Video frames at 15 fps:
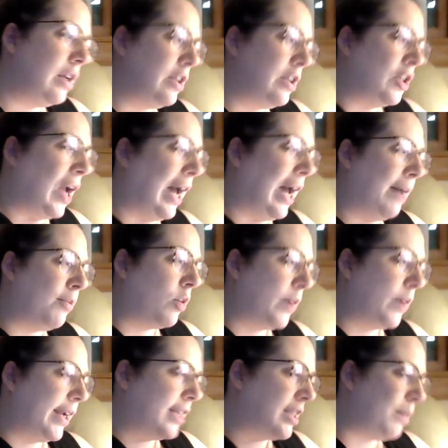So I'm
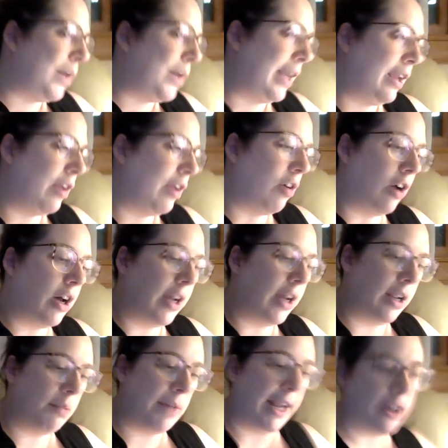going to be
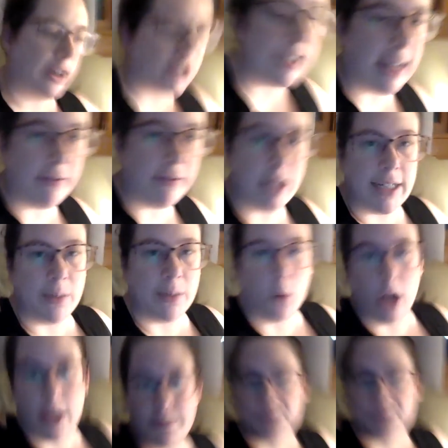on page
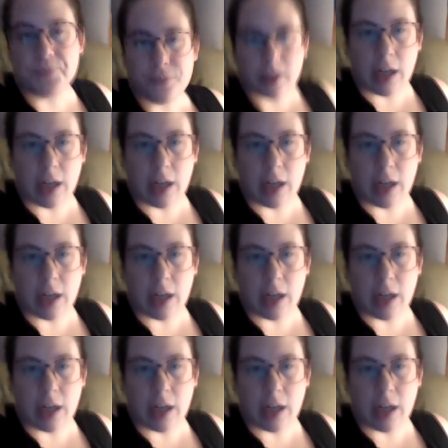71,